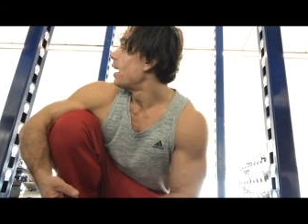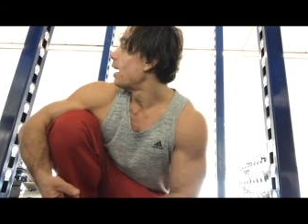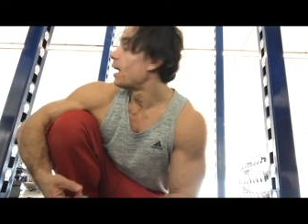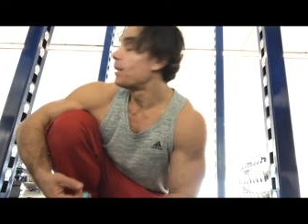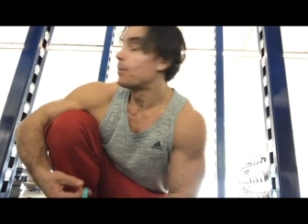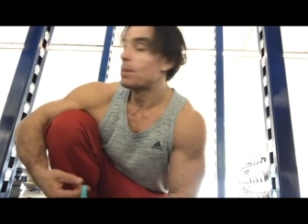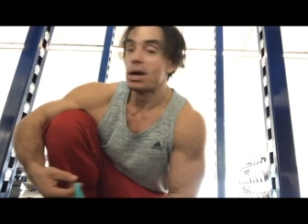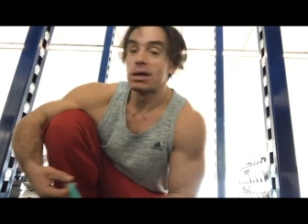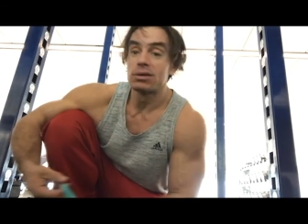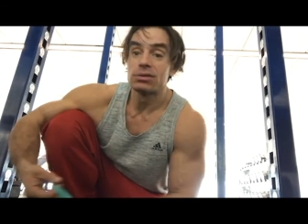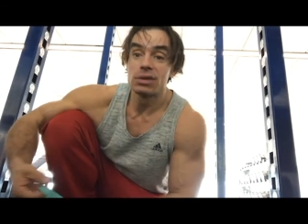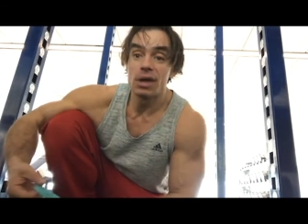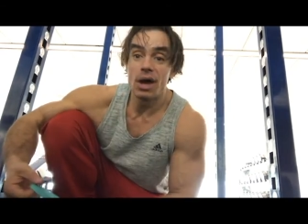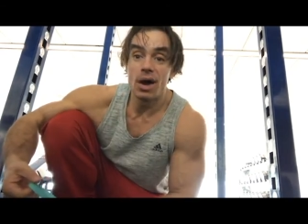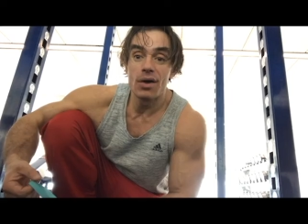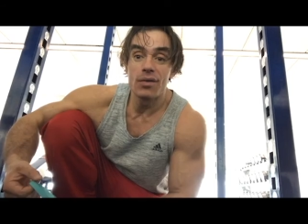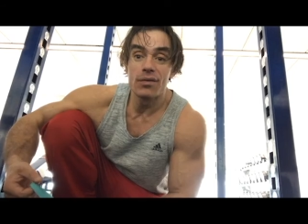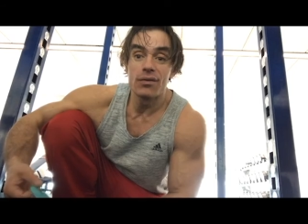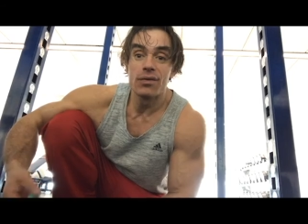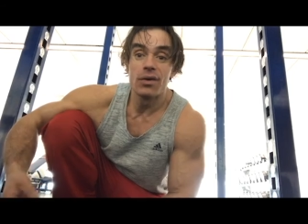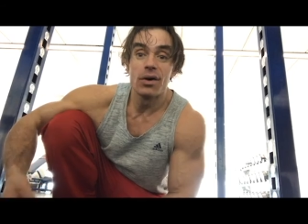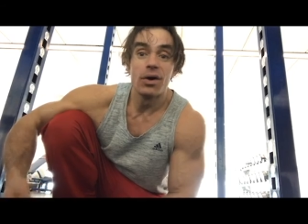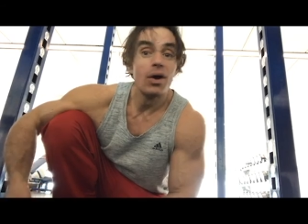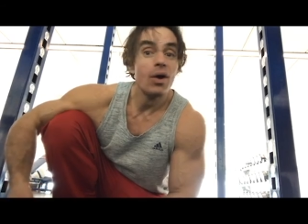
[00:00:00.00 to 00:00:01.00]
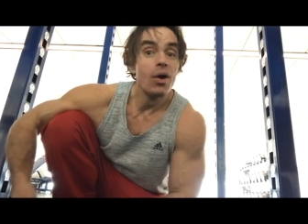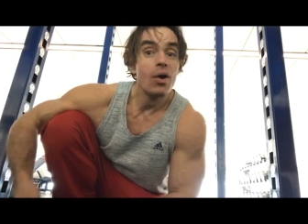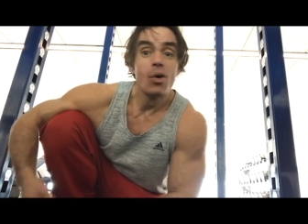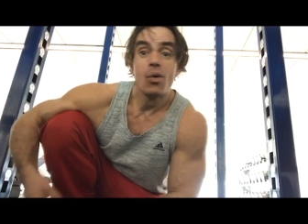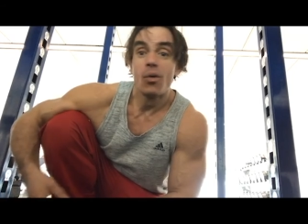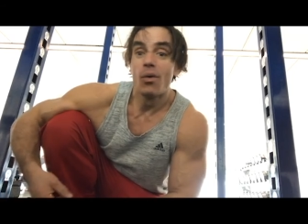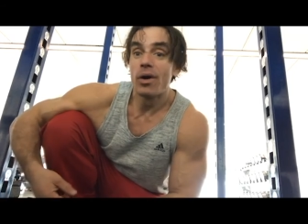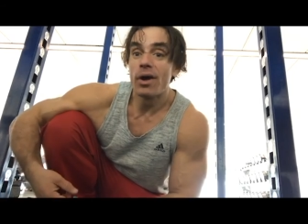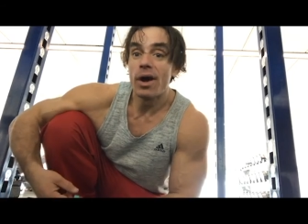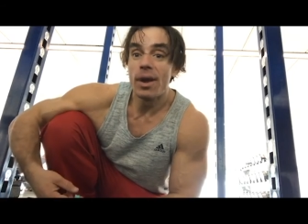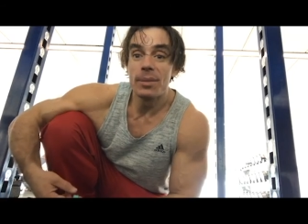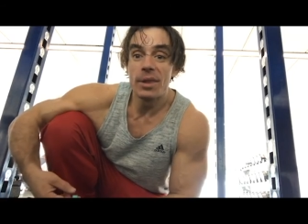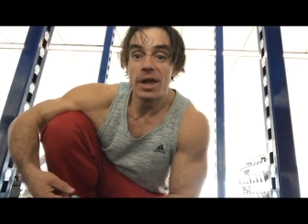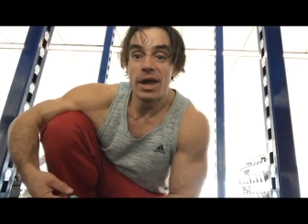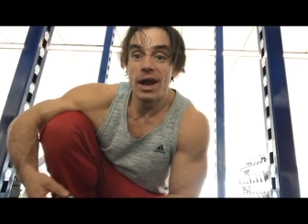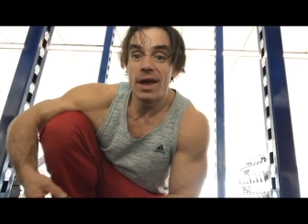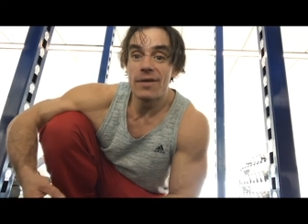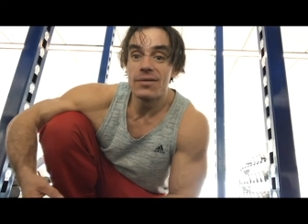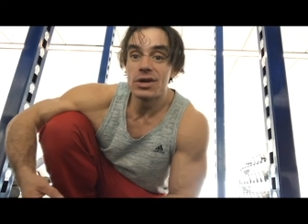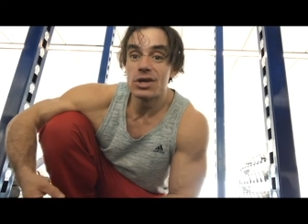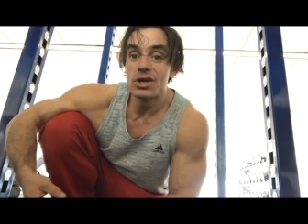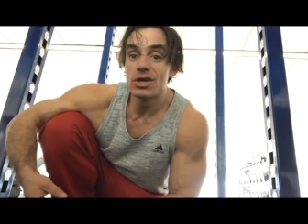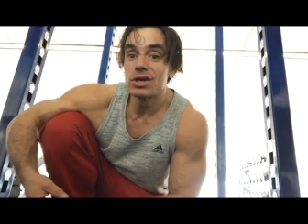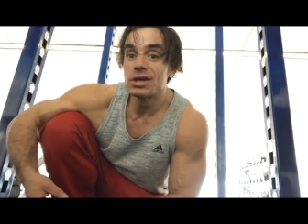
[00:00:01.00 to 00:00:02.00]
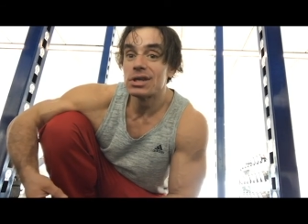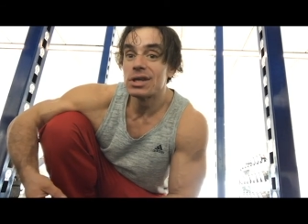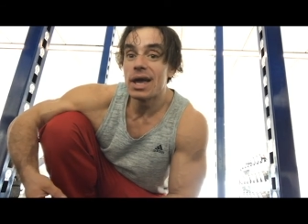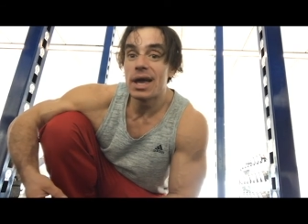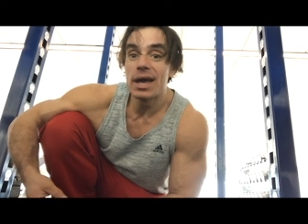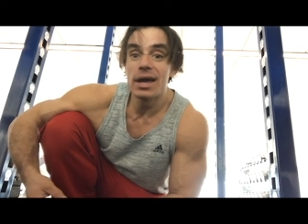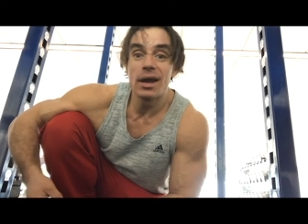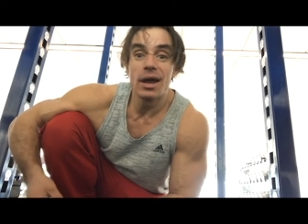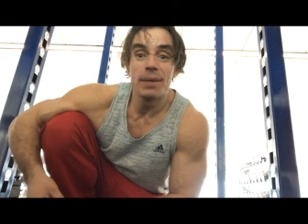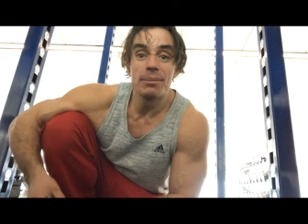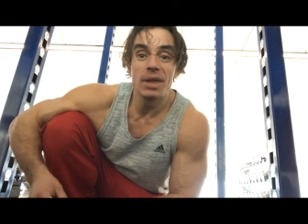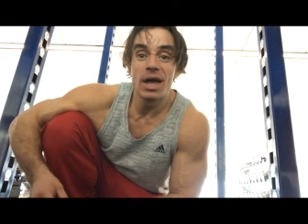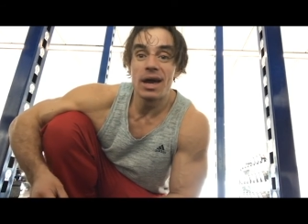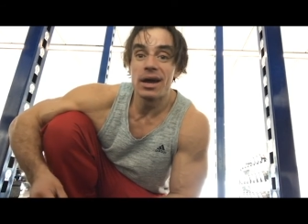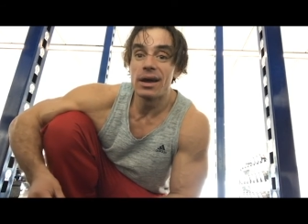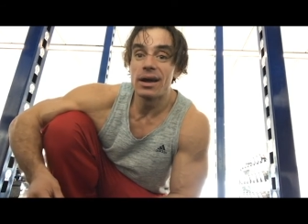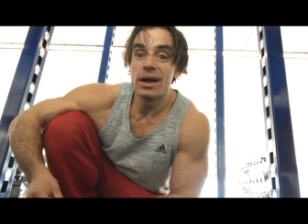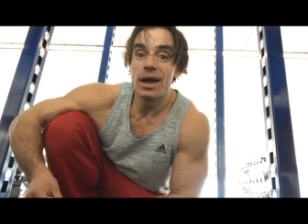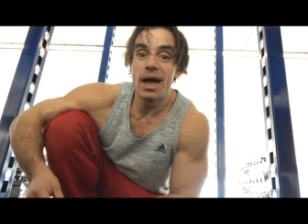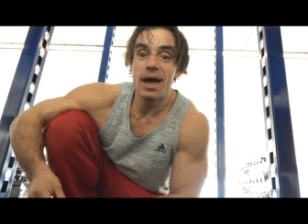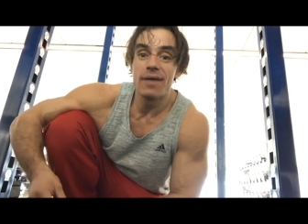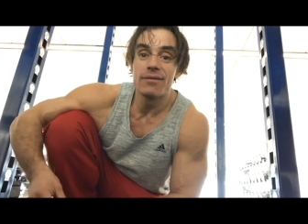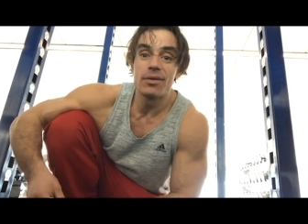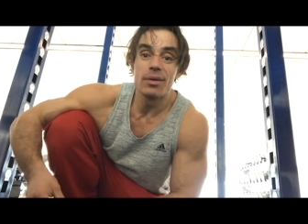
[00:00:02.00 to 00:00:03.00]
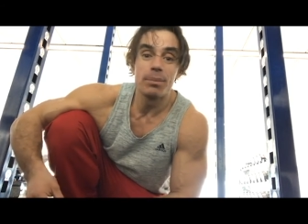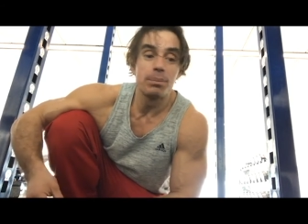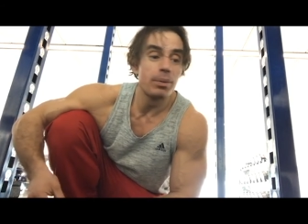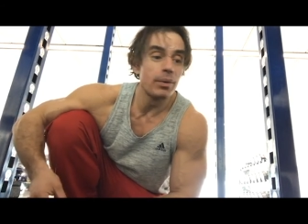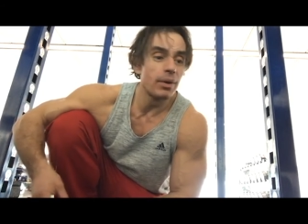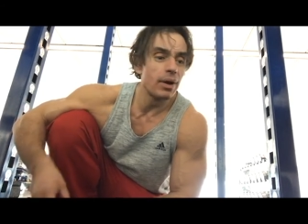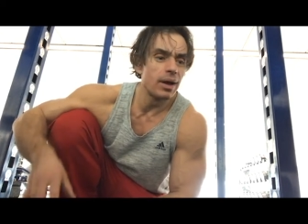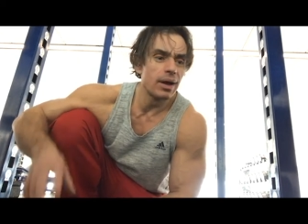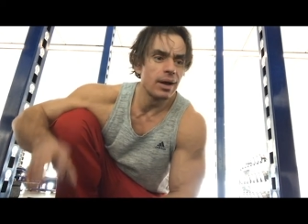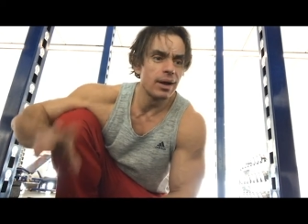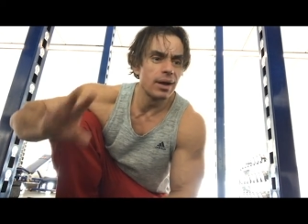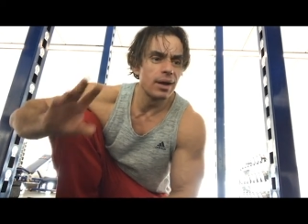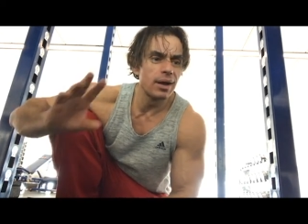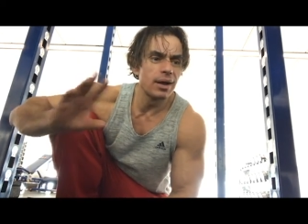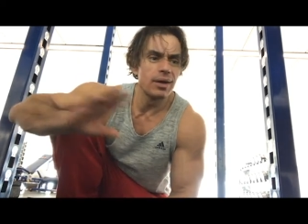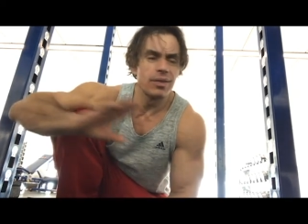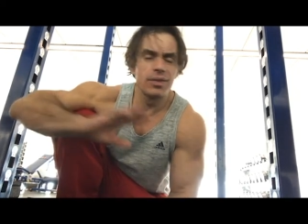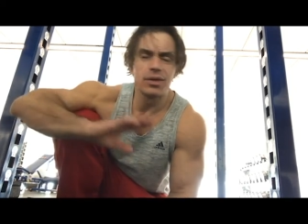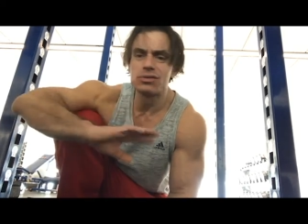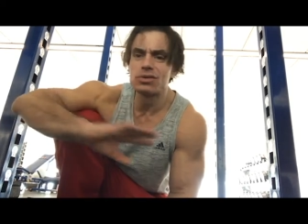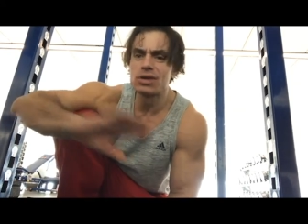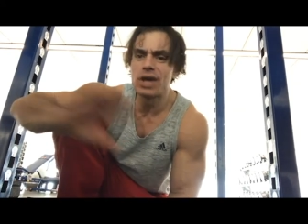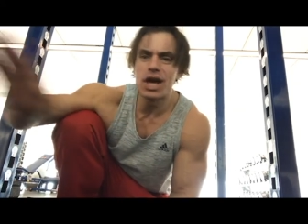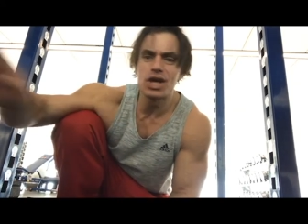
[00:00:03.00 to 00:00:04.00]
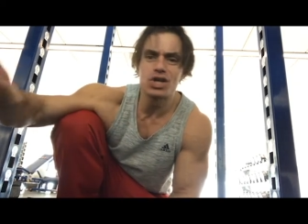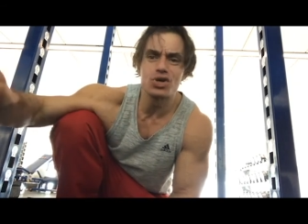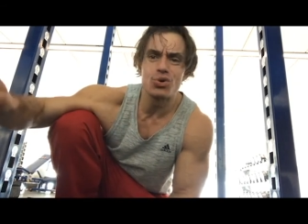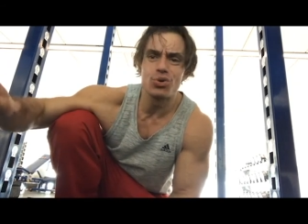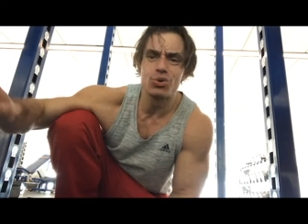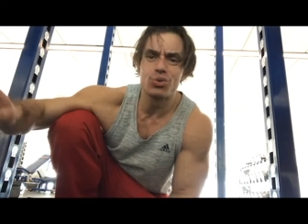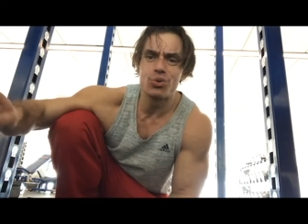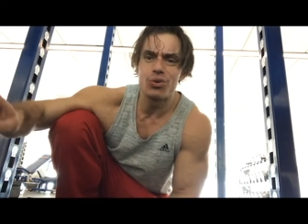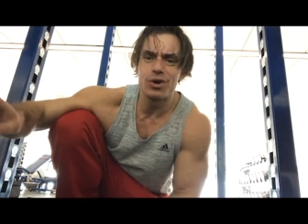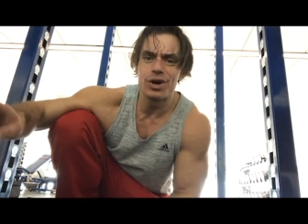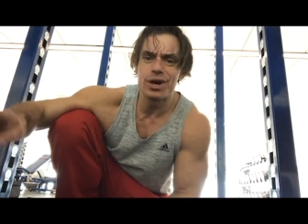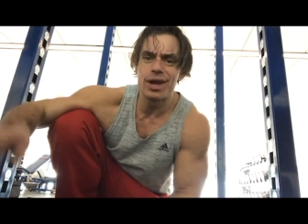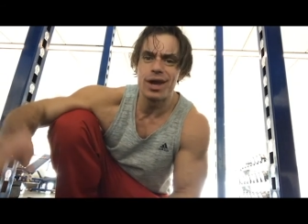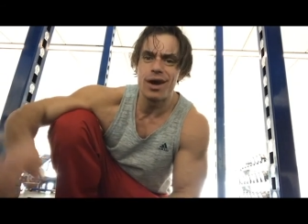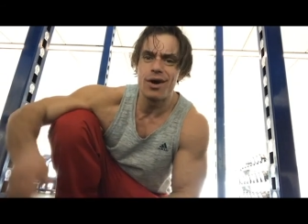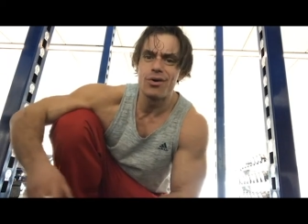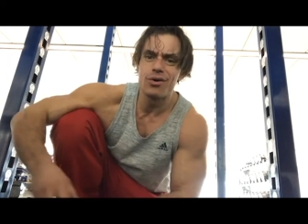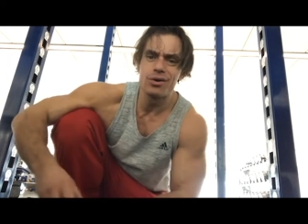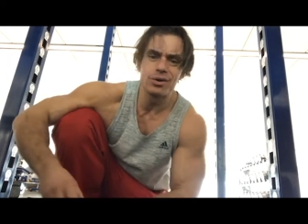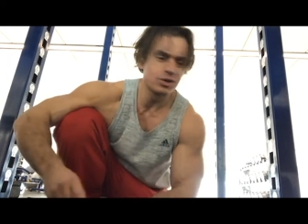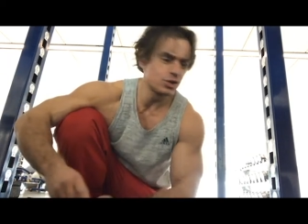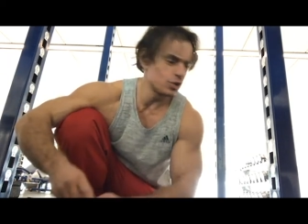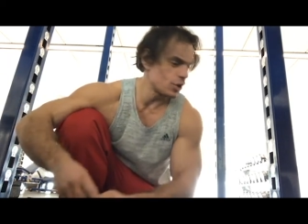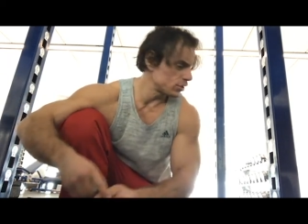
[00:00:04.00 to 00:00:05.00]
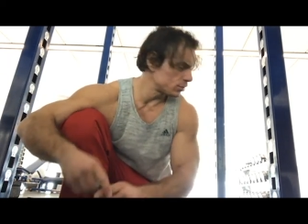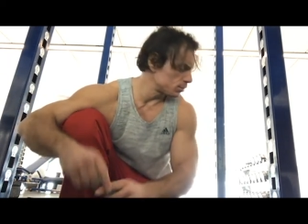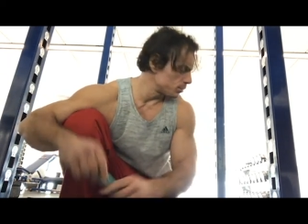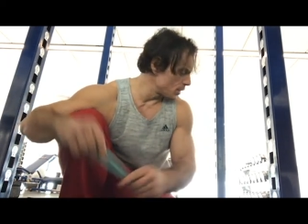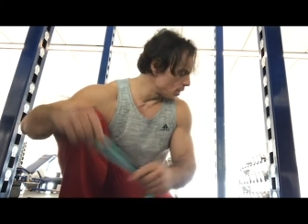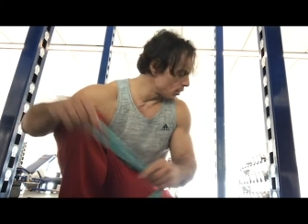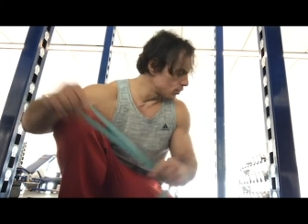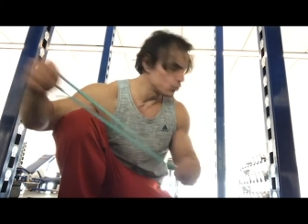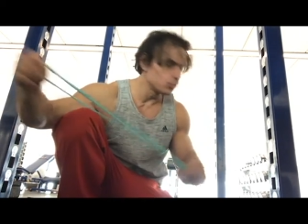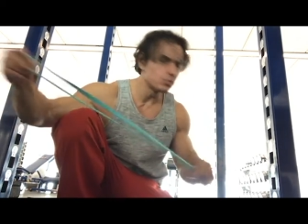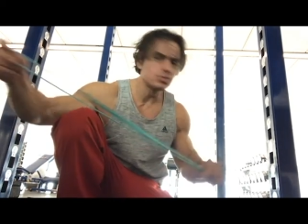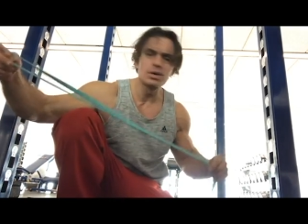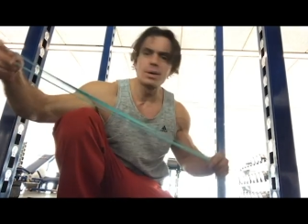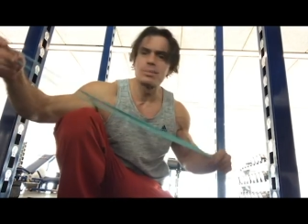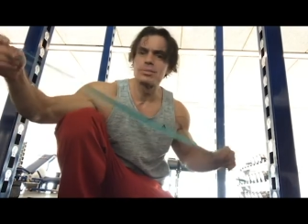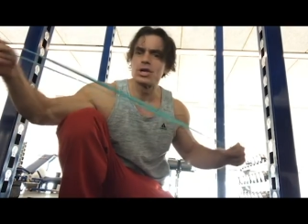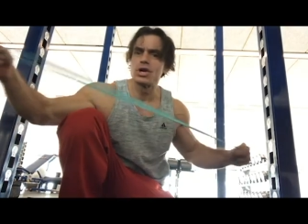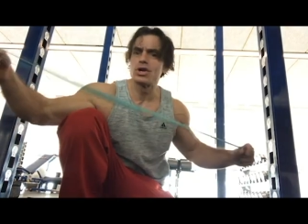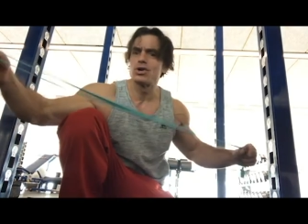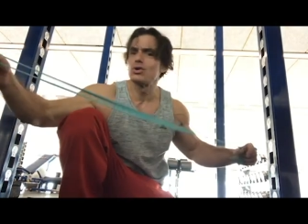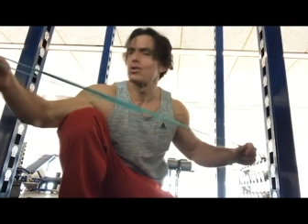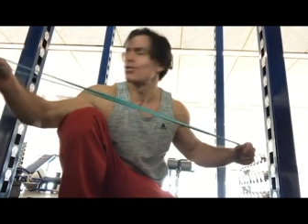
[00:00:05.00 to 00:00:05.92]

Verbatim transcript: And myself, when I'm not having a good day and I'm not going to have a, uh, the scheduled workout, trust me, I'll do something